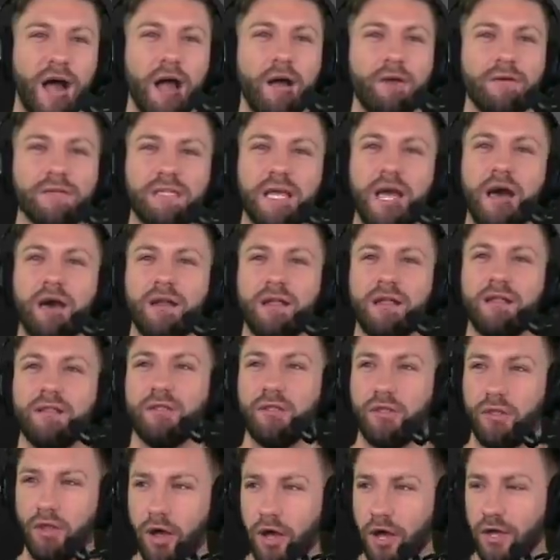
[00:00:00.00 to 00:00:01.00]
I was out at
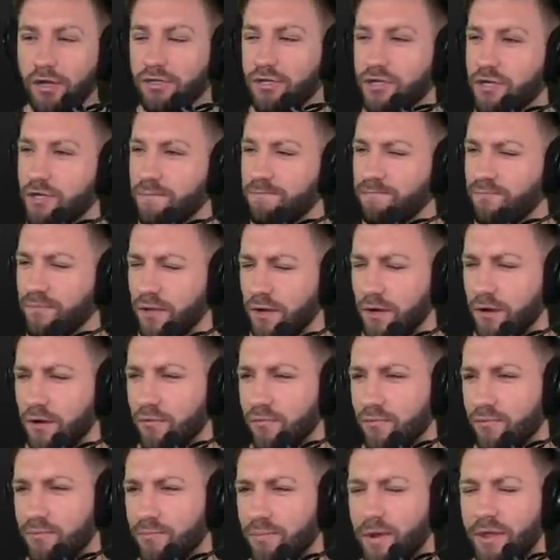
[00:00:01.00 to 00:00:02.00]
lunch
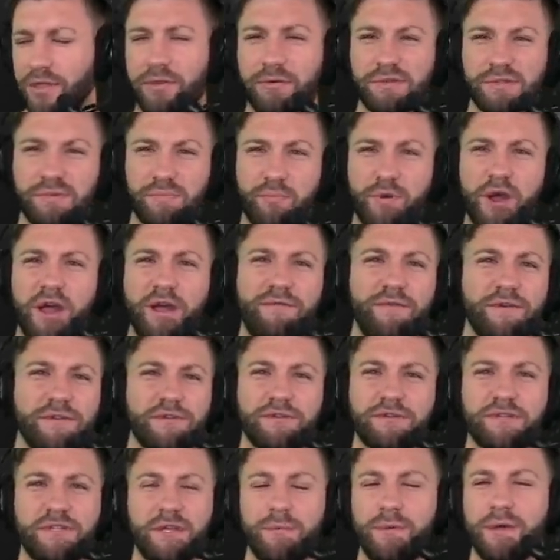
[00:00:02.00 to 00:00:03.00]
or I think it was breakfast
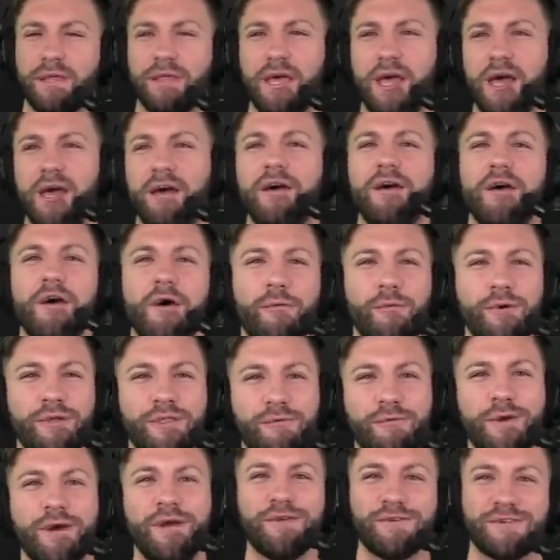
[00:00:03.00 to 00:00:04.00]
or something like that, when
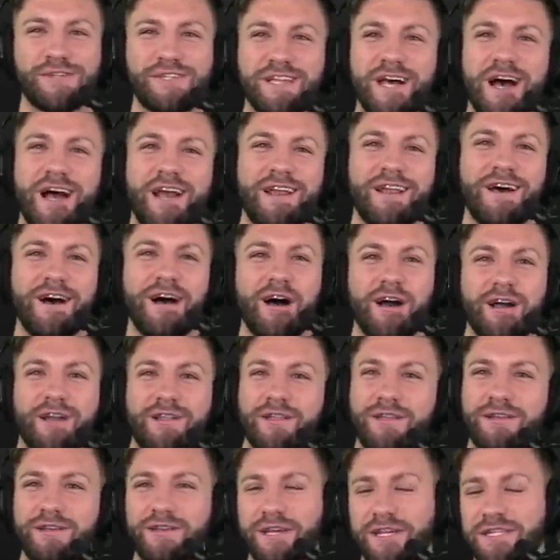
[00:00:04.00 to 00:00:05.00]
the Raiders signed haha
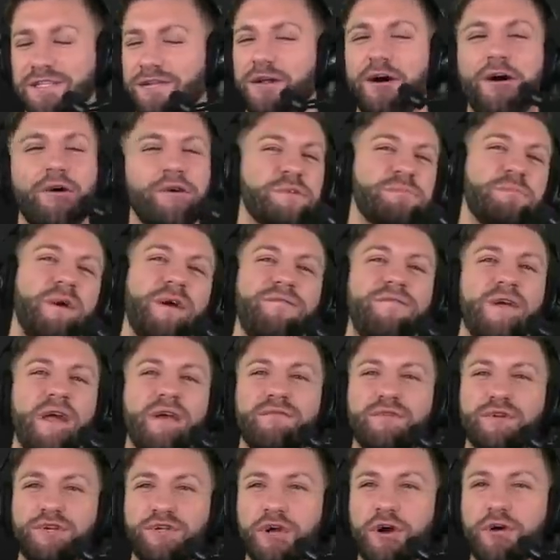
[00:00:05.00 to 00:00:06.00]
Clinton Dixon, always my
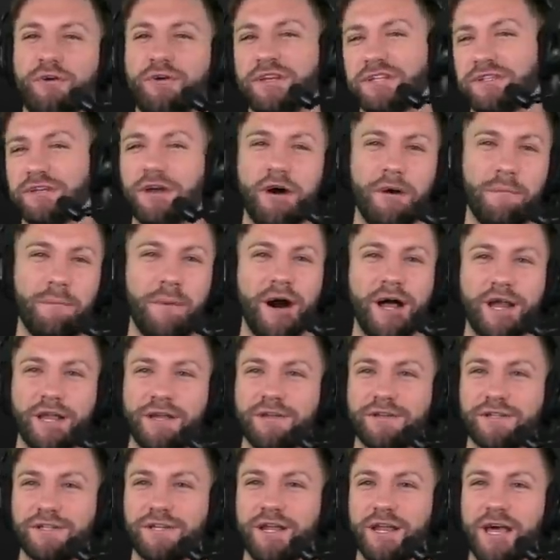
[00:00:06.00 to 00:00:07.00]
favorite joke is, oh,
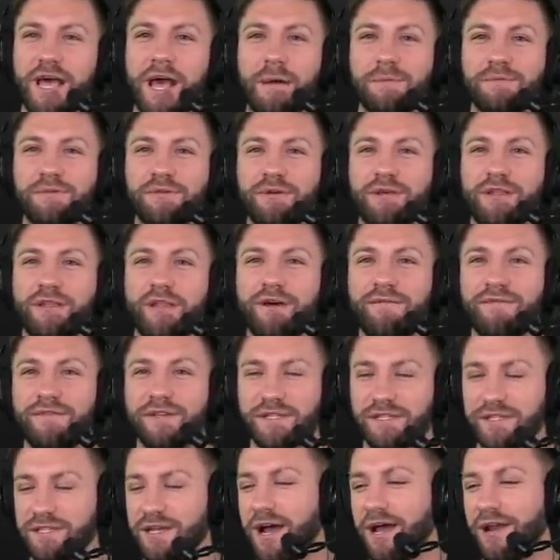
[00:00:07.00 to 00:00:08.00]
Monica's going to absolutely love
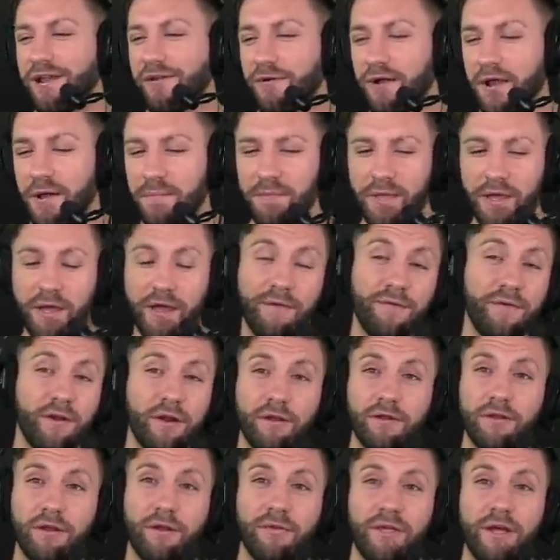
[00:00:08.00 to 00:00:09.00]
this signing, right? If you
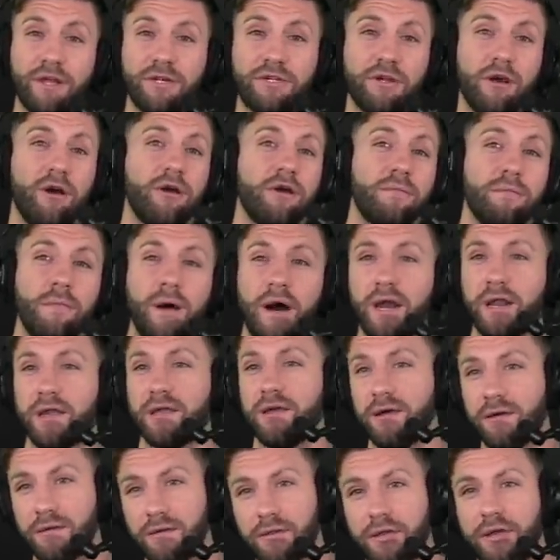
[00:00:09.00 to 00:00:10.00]
don't know that joke,
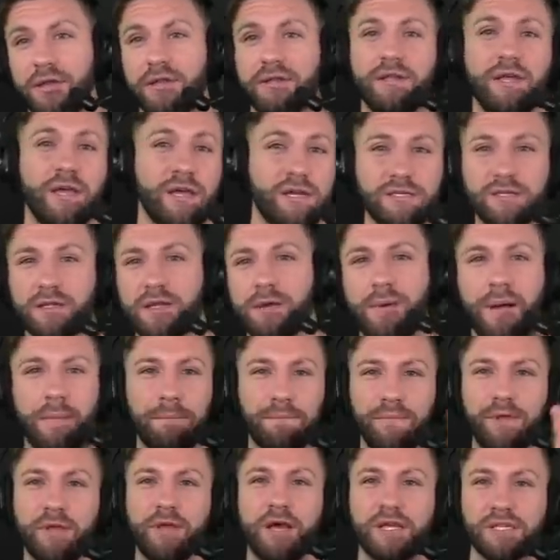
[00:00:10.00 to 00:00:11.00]
Monica, Clinton Dix, come on,
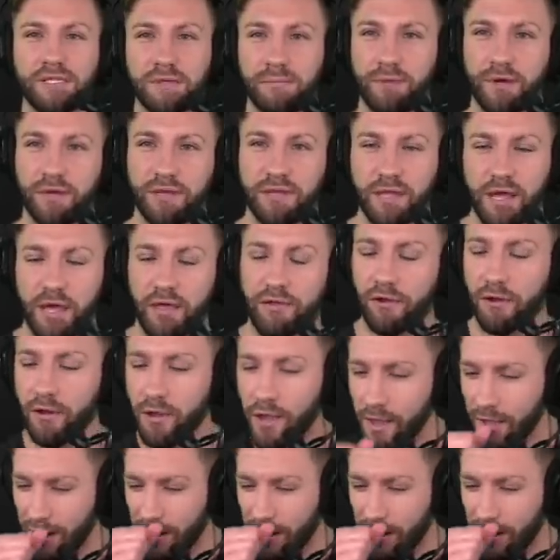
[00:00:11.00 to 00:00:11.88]
you guys can put it together.